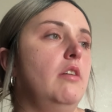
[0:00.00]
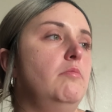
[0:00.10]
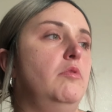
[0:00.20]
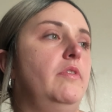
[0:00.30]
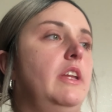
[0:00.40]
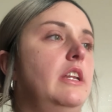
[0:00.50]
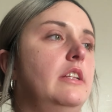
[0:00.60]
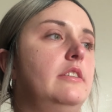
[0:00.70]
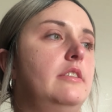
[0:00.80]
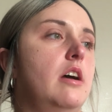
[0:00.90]
moving
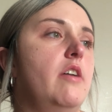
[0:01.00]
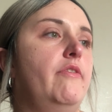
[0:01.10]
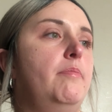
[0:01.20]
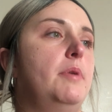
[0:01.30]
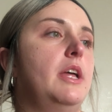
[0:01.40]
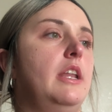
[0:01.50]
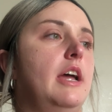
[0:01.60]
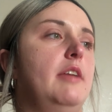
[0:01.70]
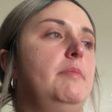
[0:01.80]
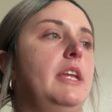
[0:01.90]
and stuff, but
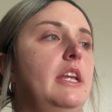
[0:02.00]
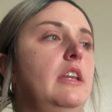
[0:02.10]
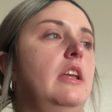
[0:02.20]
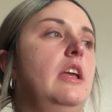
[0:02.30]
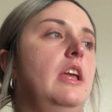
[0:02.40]
I mean,